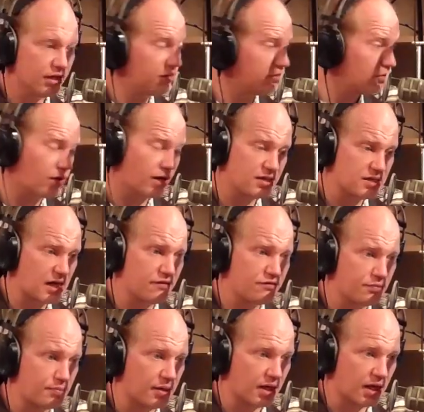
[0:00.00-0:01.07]
It's a great dive
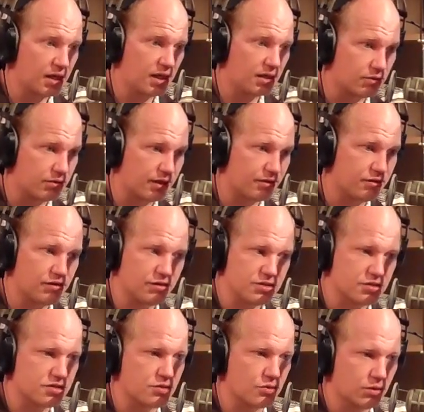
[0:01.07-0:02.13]
spot. I like going out there and
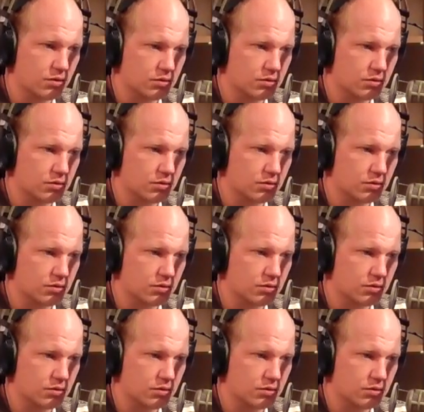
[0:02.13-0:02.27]
just snorkeling.